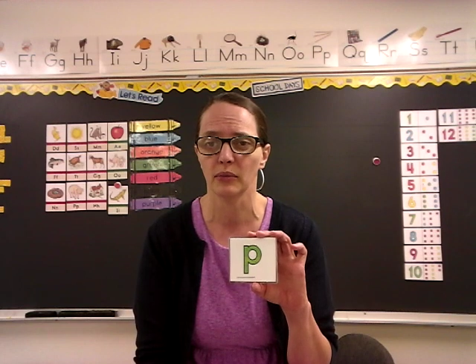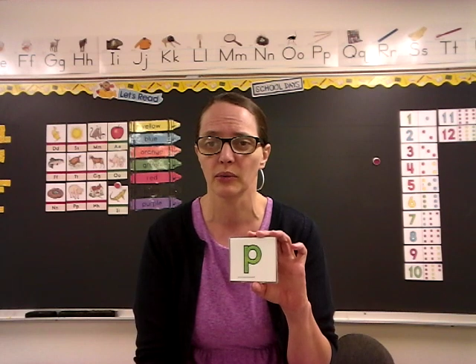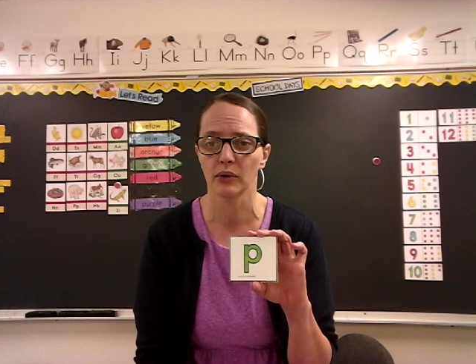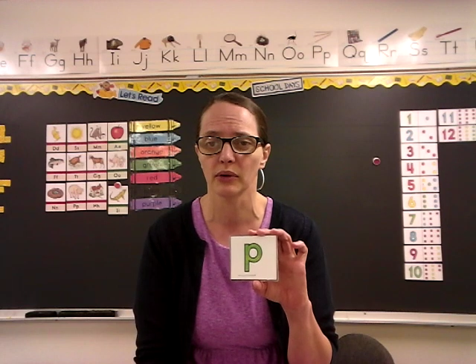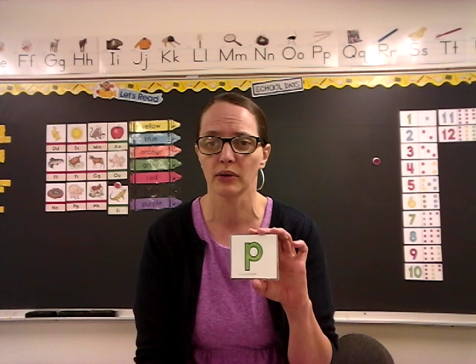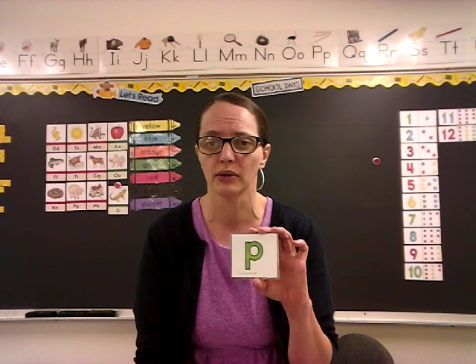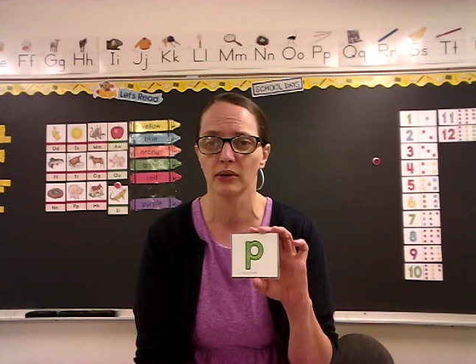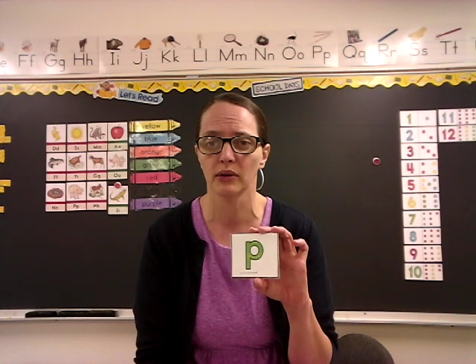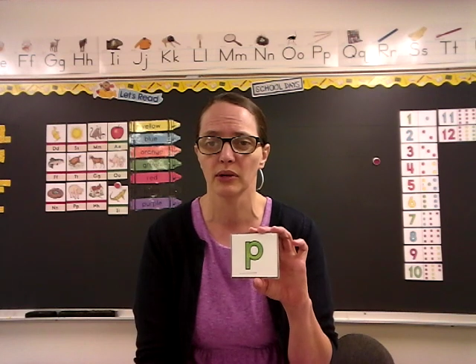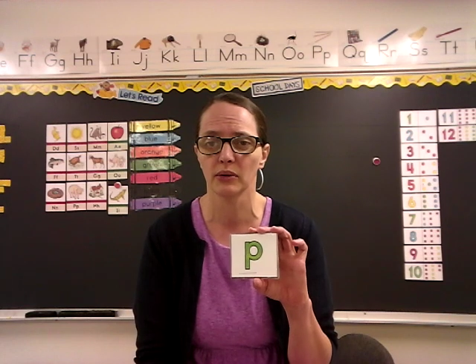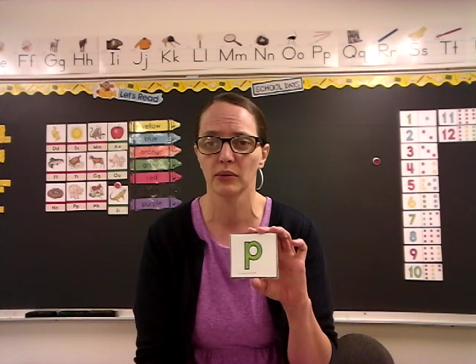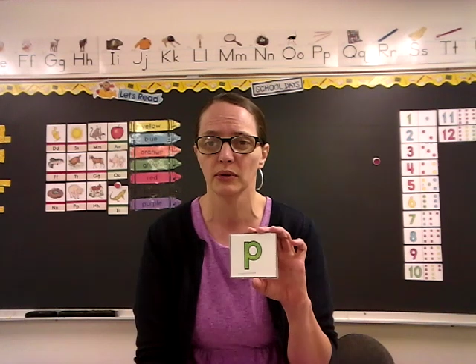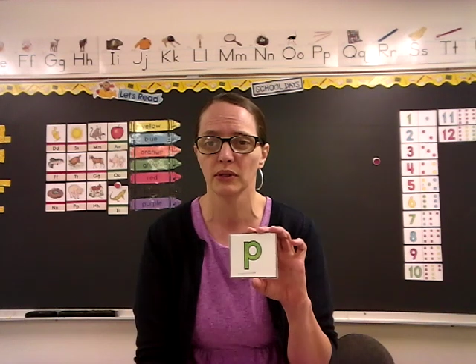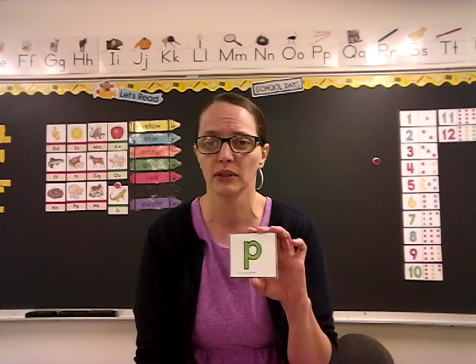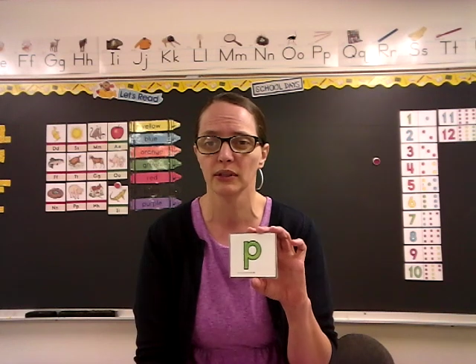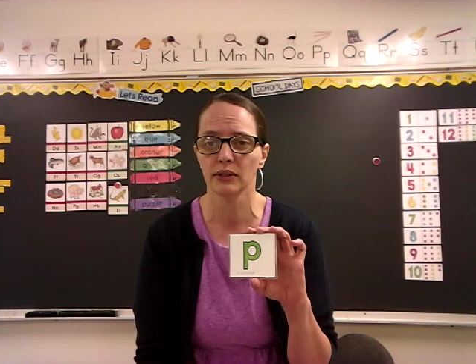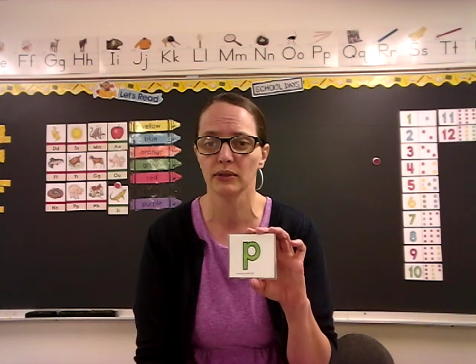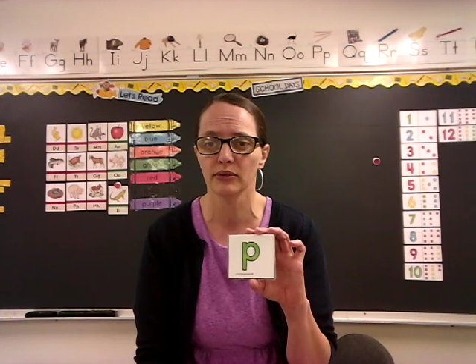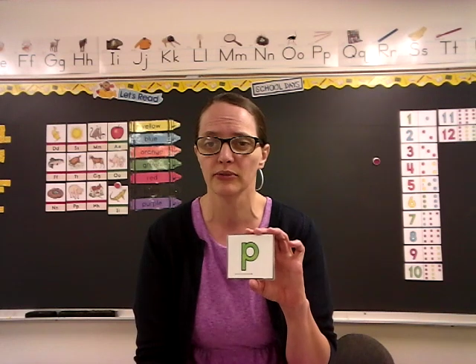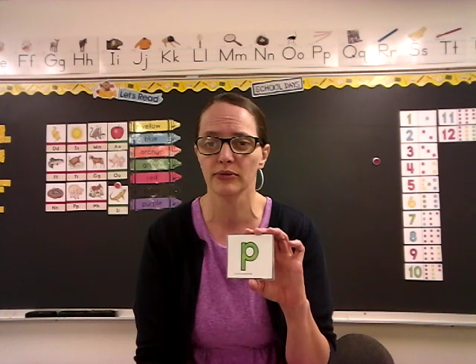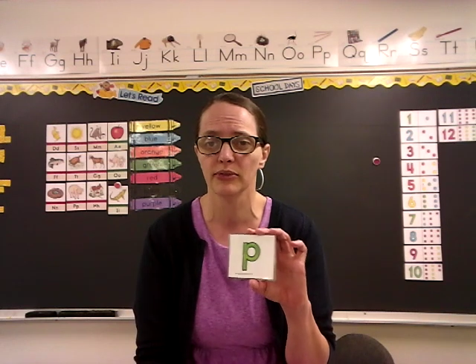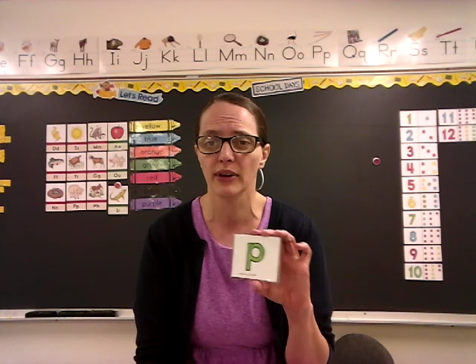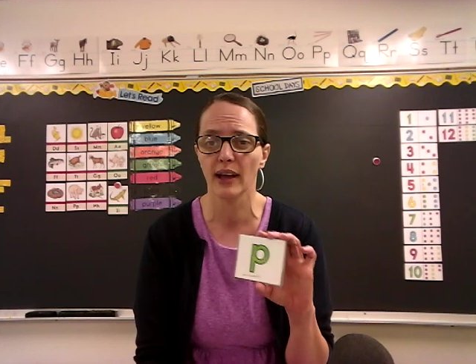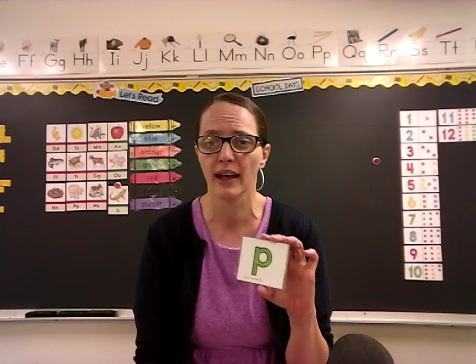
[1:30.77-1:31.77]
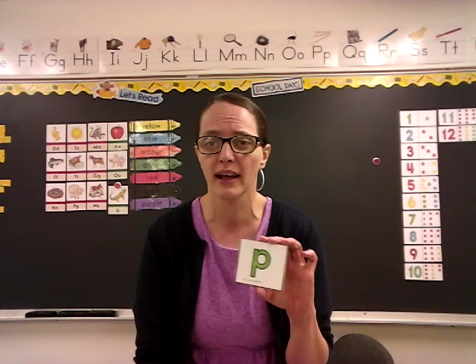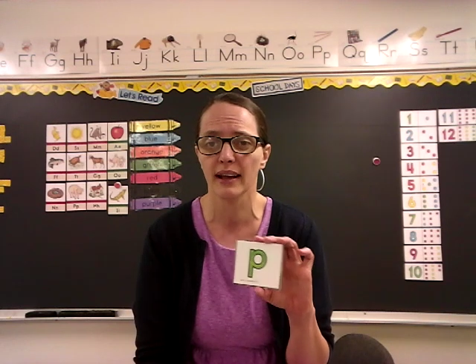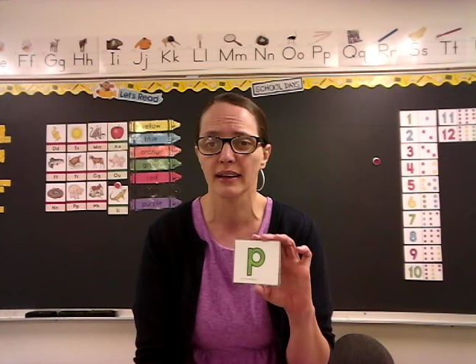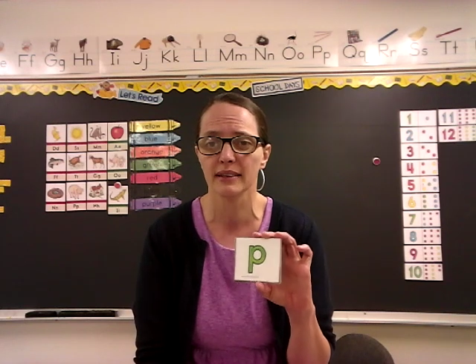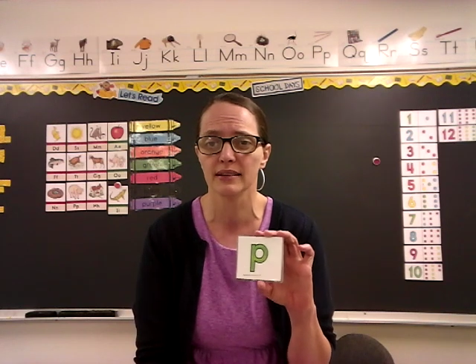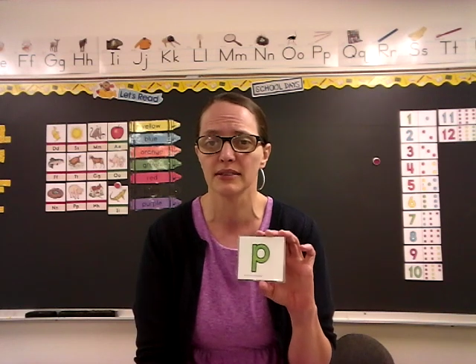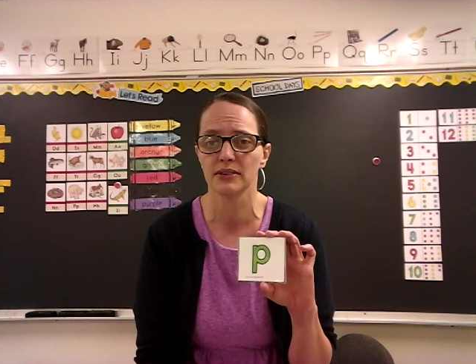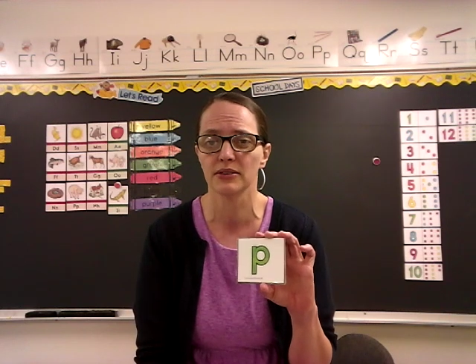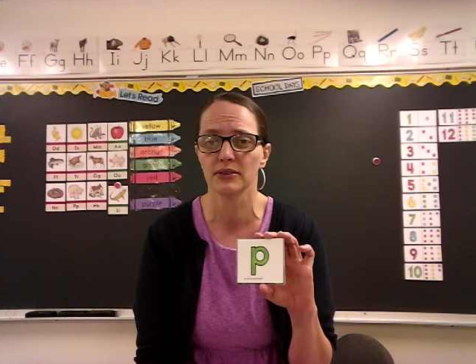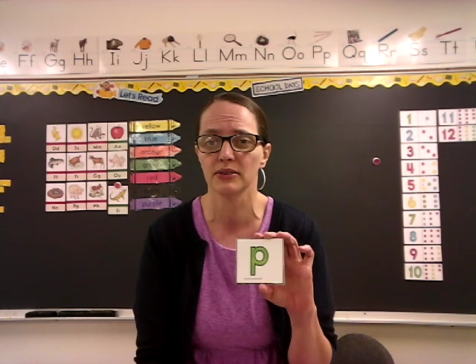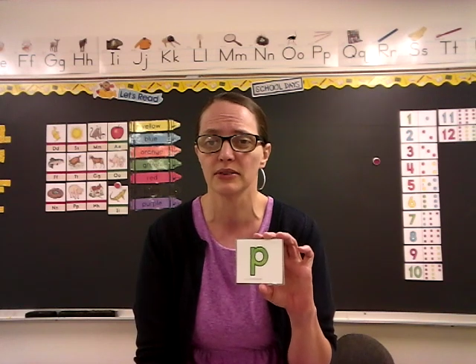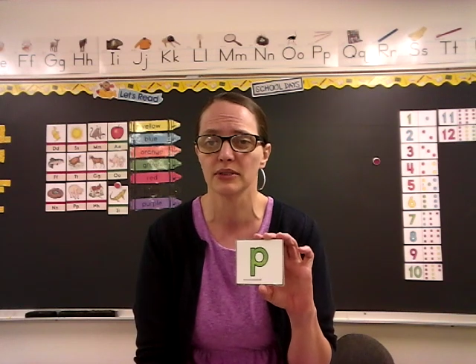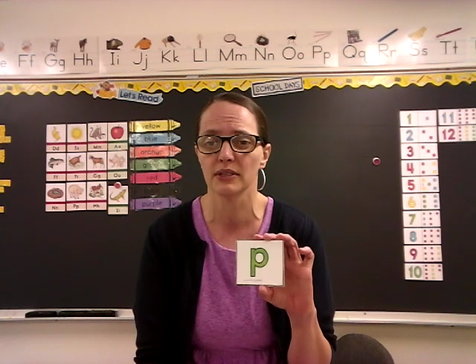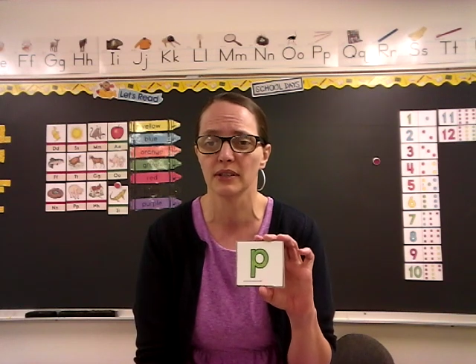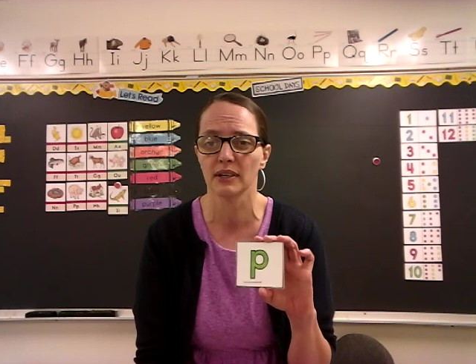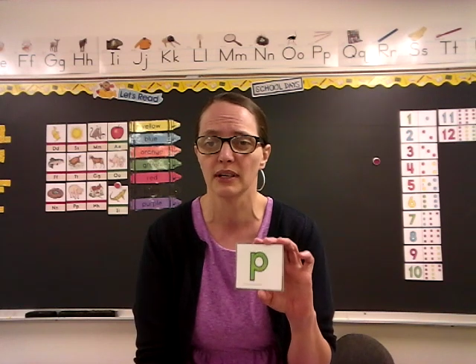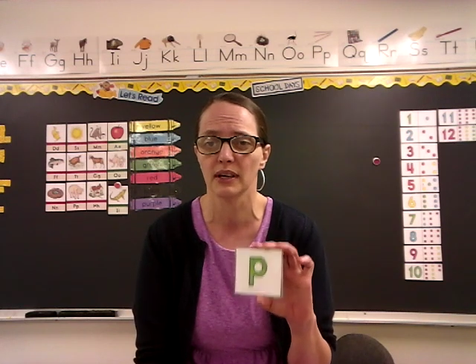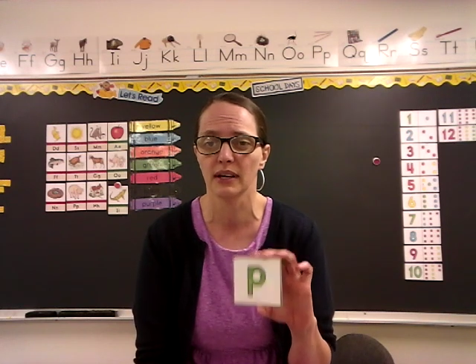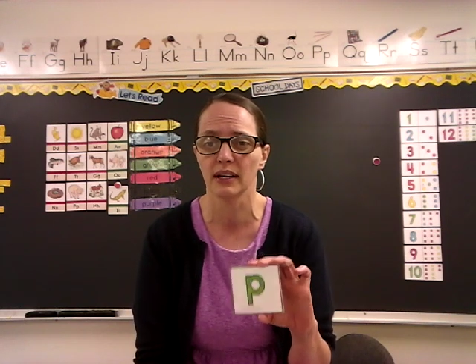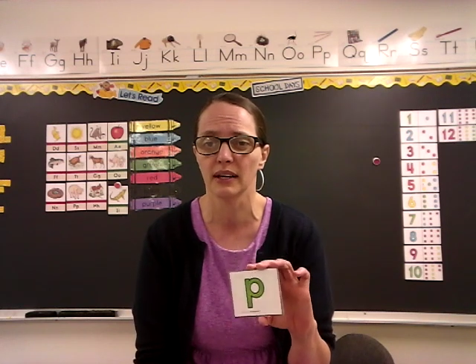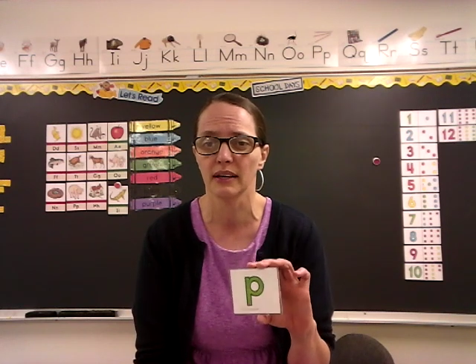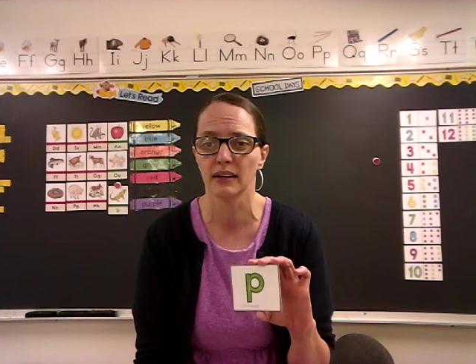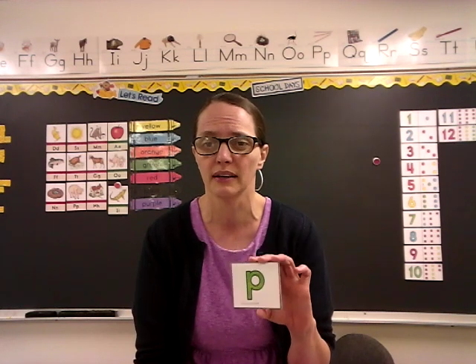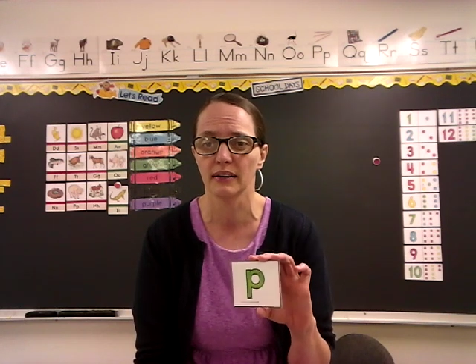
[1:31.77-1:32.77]
We're going to go a little faster
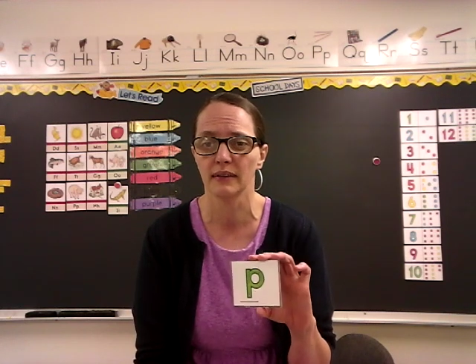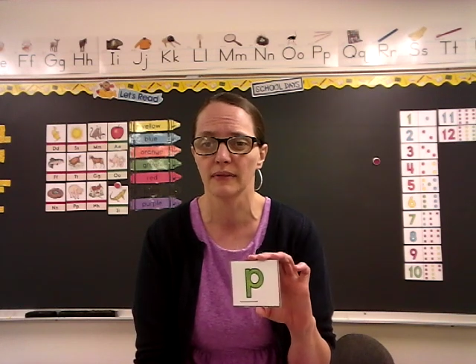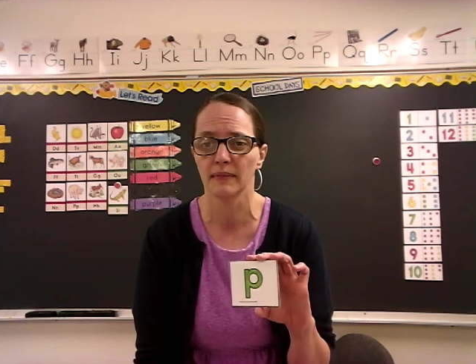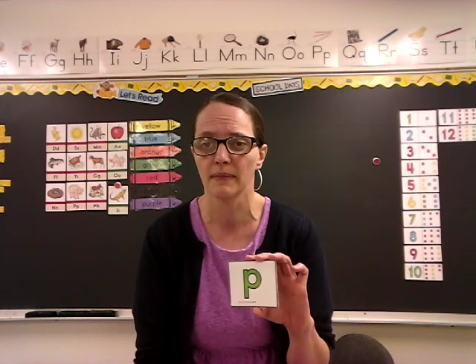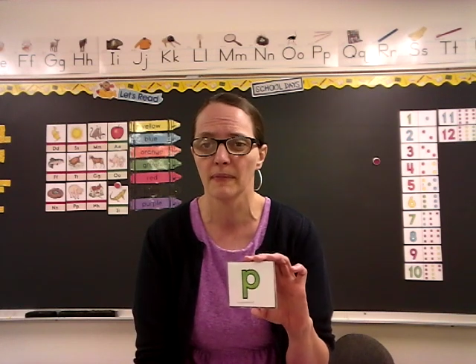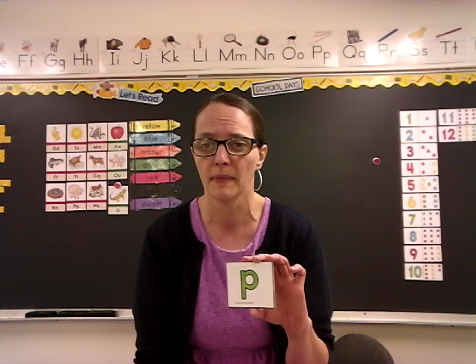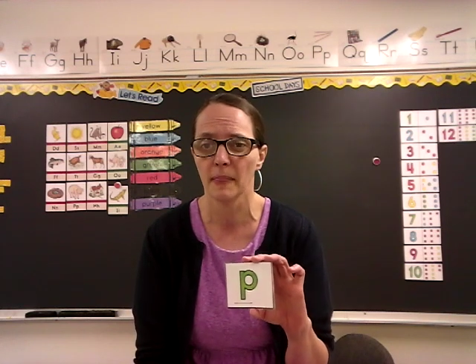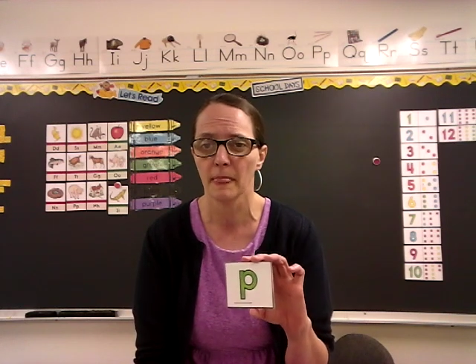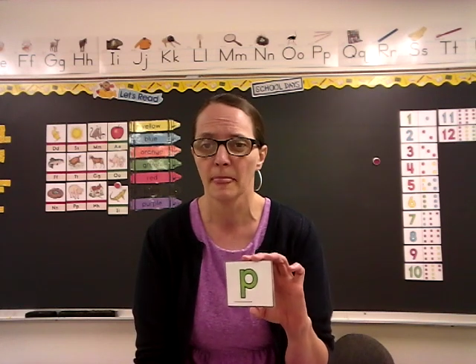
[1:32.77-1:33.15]
today.